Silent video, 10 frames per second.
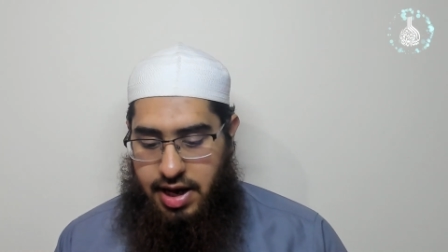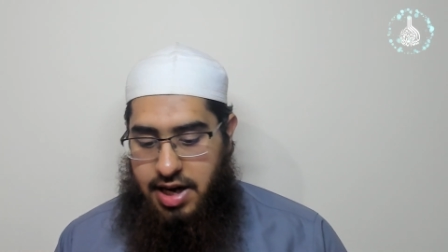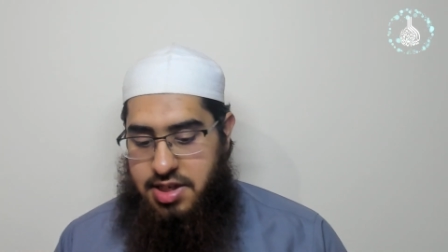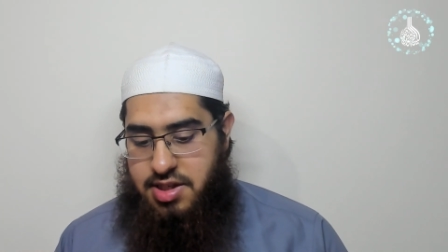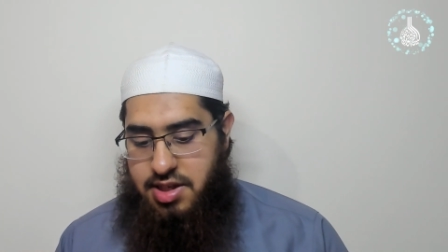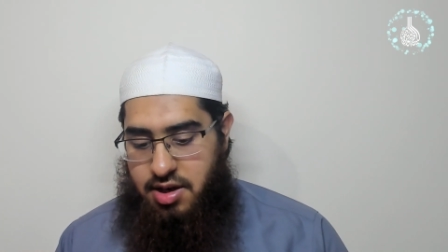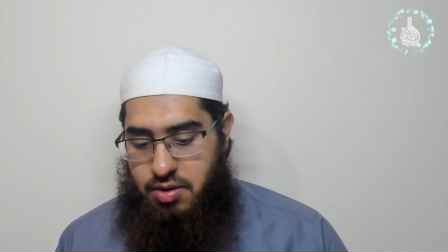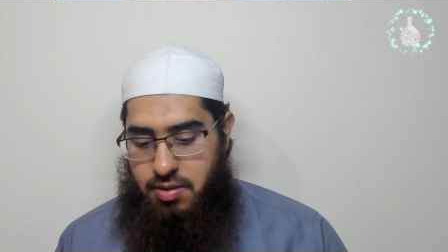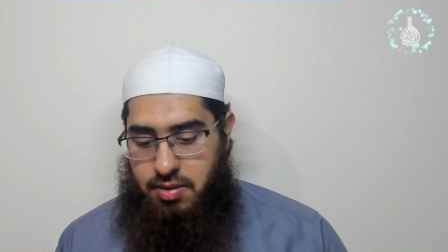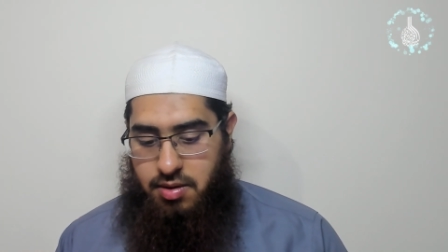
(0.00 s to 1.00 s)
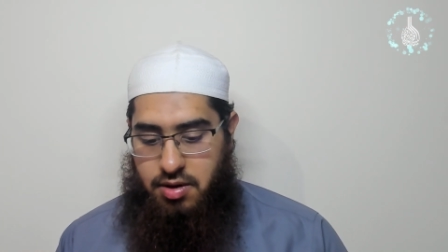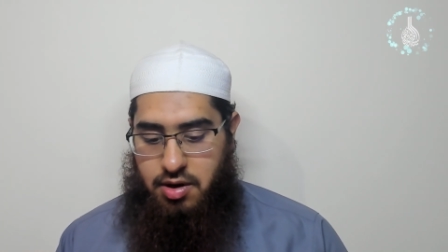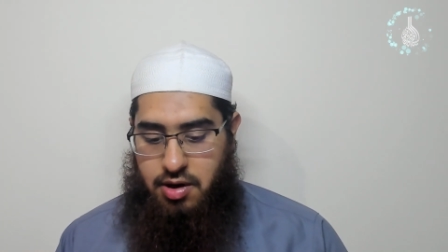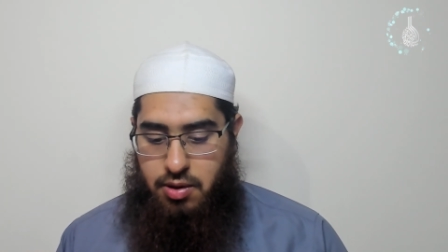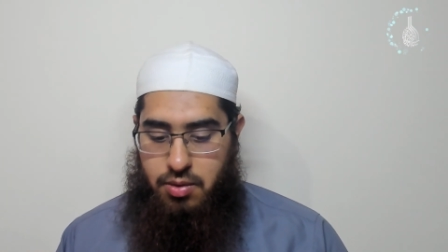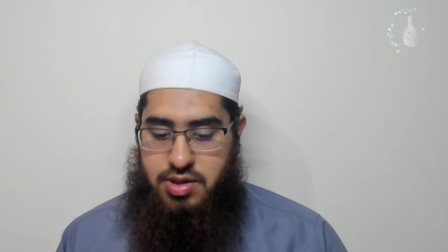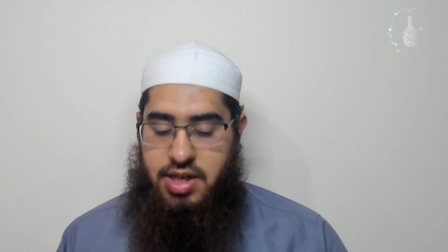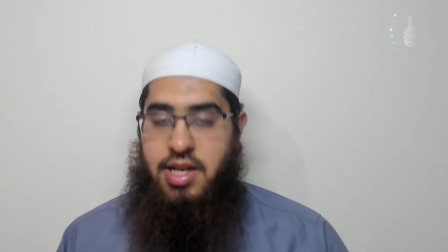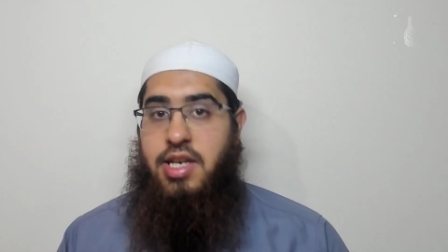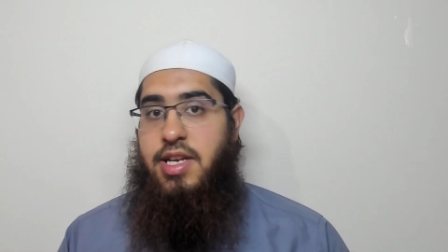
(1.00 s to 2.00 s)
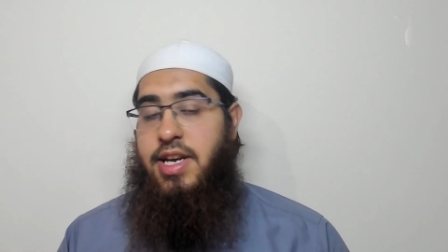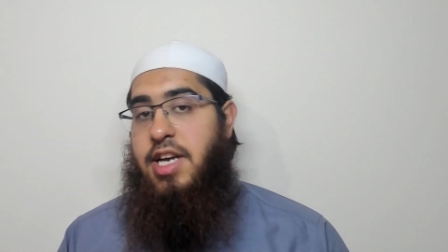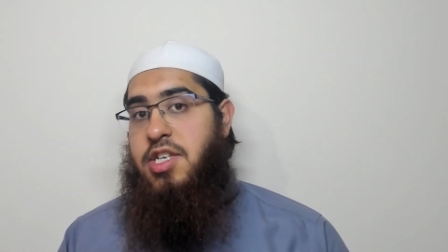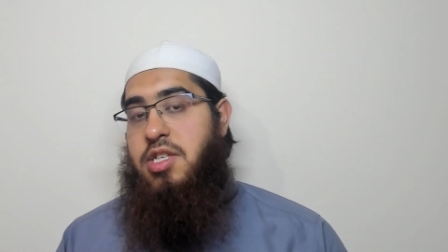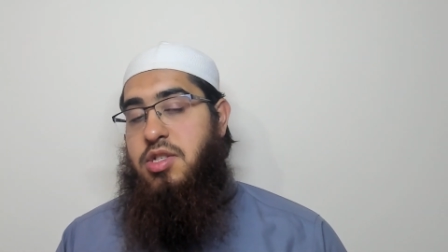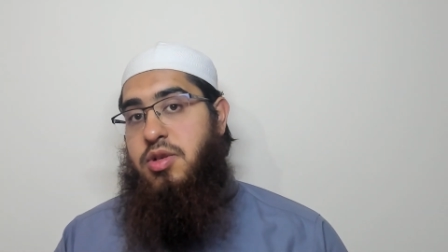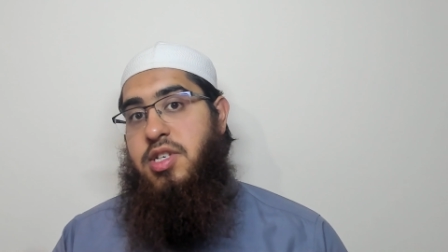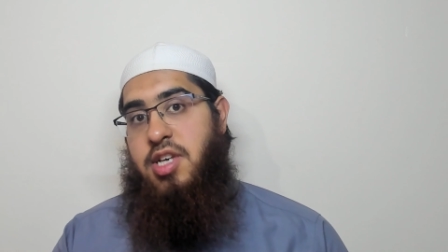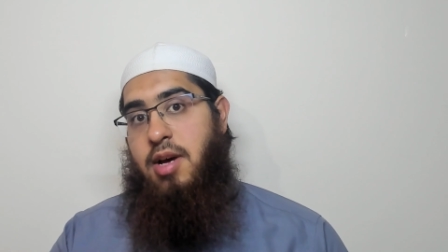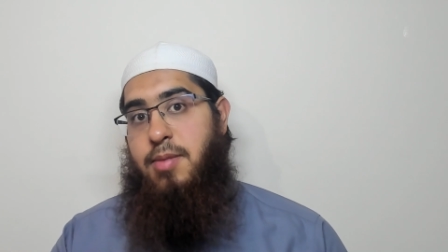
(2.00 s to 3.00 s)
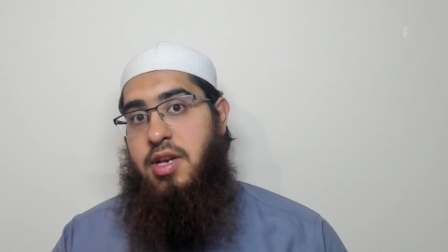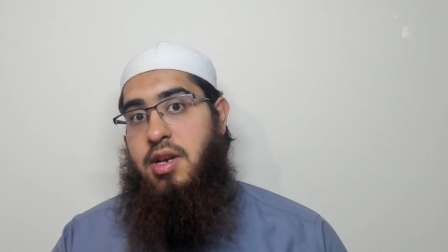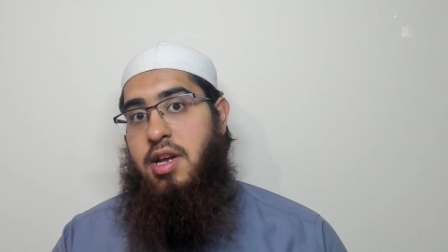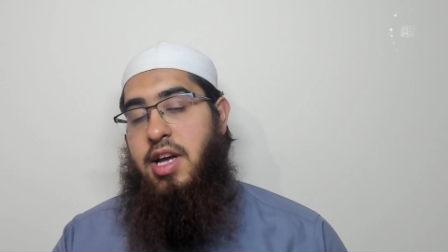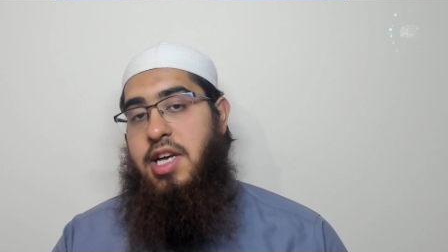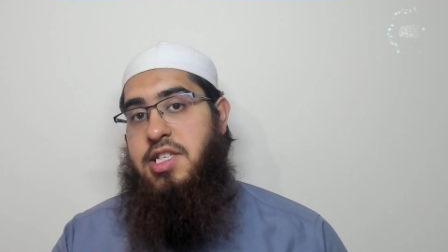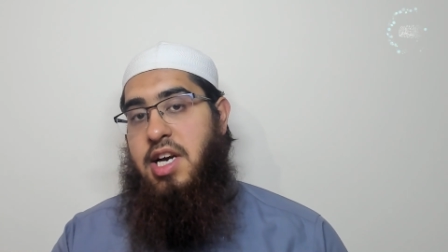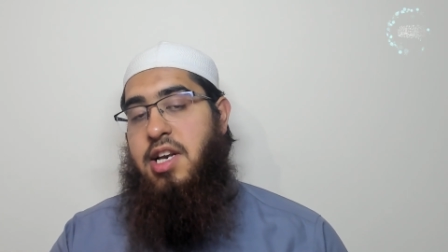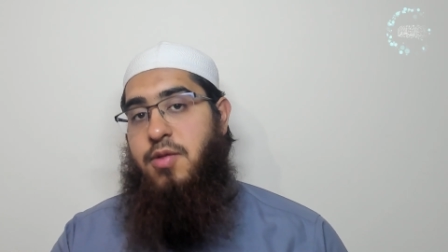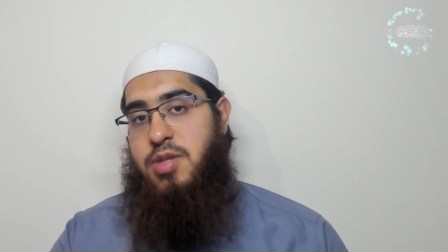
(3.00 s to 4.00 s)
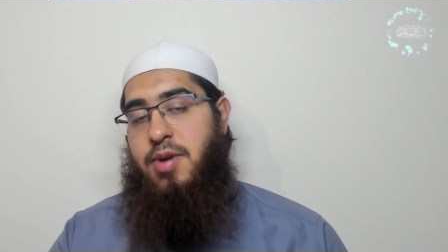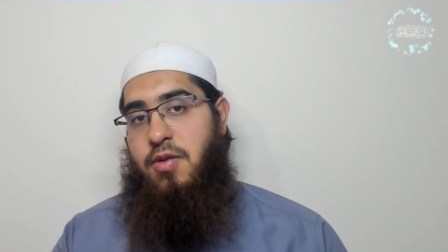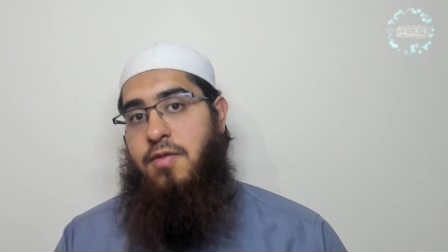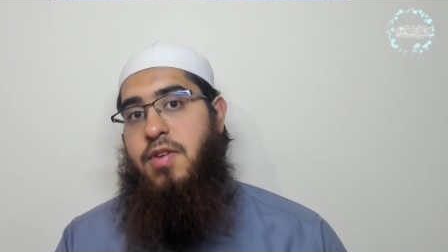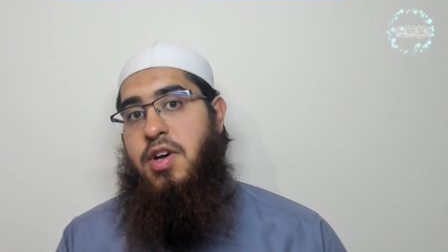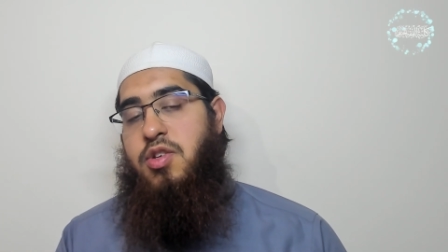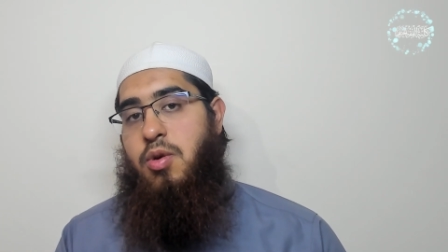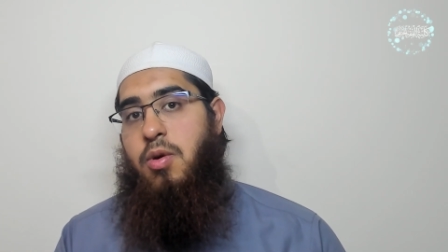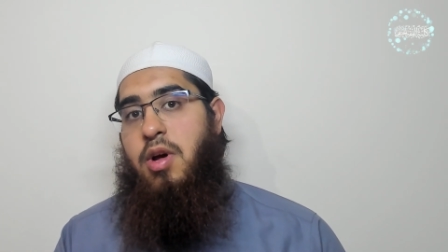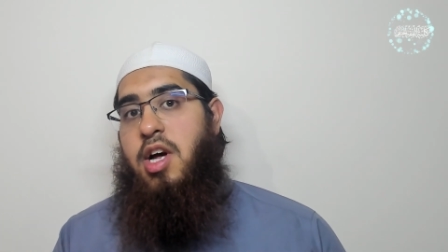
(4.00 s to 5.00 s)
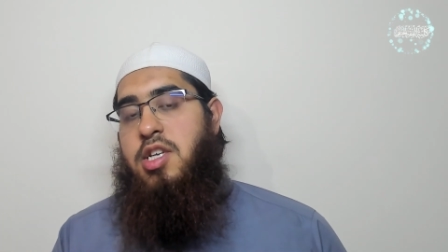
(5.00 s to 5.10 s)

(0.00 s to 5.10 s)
external clues and indications to determine exactly what's being referred to.